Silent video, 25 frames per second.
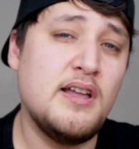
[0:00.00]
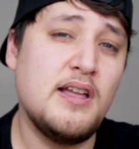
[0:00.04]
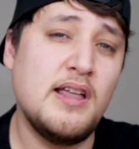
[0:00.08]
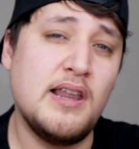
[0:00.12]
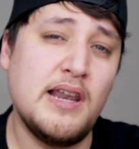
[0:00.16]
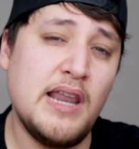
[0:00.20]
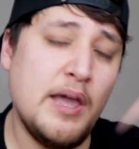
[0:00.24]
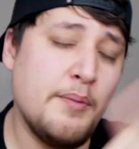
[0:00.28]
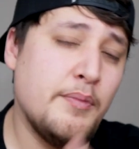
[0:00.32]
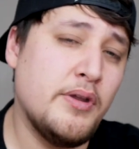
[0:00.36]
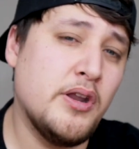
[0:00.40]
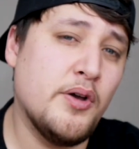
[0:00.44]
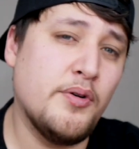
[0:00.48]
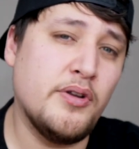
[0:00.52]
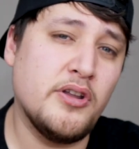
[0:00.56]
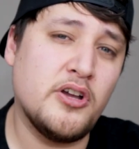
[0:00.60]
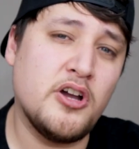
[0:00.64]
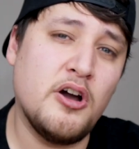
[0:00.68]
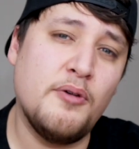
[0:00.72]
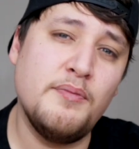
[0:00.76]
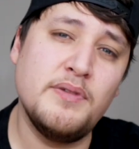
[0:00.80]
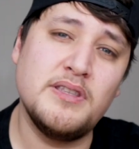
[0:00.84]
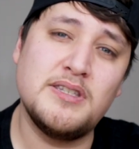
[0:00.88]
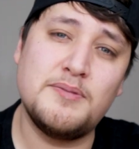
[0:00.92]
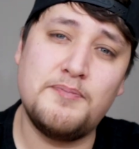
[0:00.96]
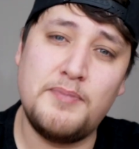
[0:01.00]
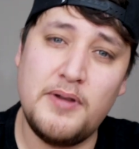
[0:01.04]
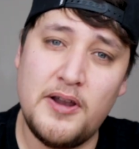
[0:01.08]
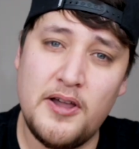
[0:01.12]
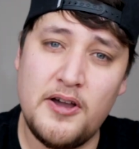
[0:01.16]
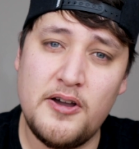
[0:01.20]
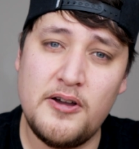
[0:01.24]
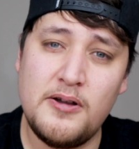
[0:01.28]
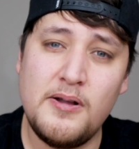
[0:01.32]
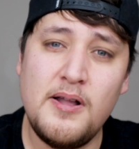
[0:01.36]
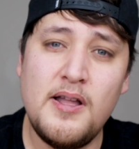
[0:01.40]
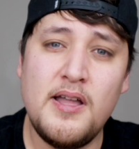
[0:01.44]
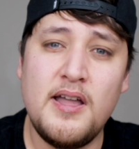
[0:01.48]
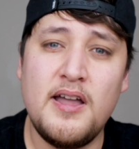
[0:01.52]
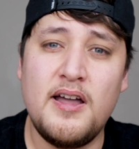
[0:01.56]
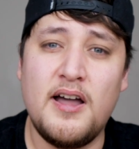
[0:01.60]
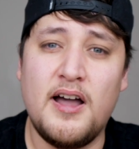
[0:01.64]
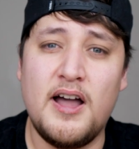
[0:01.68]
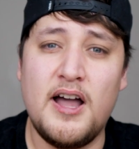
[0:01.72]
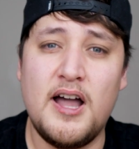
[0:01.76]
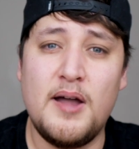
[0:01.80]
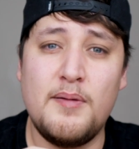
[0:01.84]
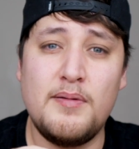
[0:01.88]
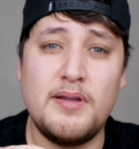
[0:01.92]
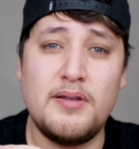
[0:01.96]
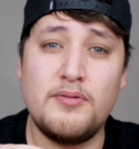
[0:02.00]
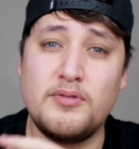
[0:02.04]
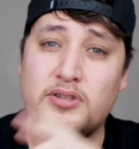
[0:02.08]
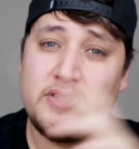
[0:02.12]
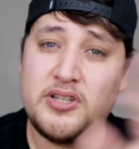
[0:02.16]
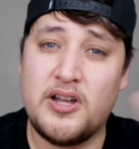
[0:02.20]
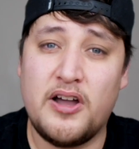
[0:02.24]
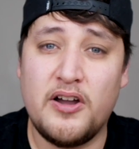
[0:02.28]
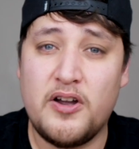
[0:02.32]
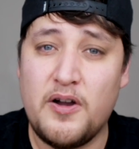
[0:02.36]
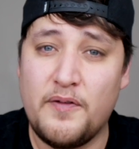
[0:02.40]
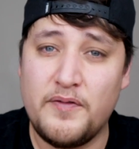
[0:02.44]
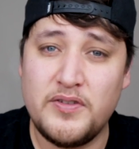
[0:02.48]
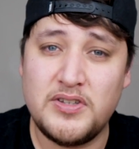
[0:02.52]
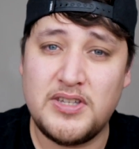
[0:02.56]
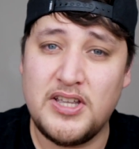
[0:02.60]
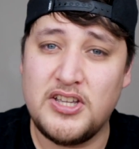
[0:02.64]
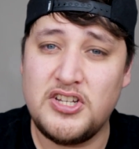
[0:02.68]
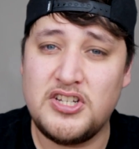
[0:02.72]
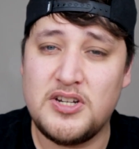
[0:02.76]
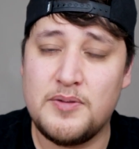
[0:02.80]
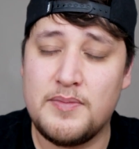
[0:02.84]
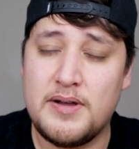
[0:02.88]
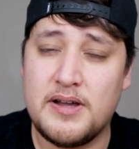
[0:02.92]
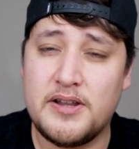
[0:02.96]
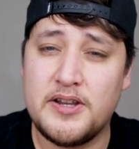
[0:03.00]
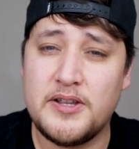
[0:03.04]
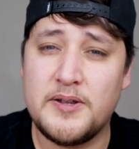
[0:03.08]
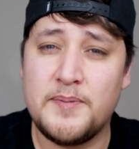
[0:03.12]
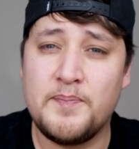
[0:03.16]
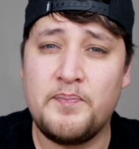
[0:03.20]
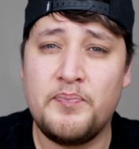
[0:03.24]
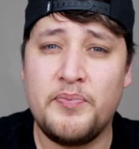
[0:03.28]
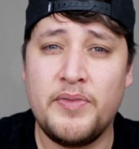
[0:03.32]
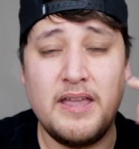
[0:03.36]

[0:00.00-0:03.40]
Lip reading: Let me know in the comments below, and we'll start a conversation about it.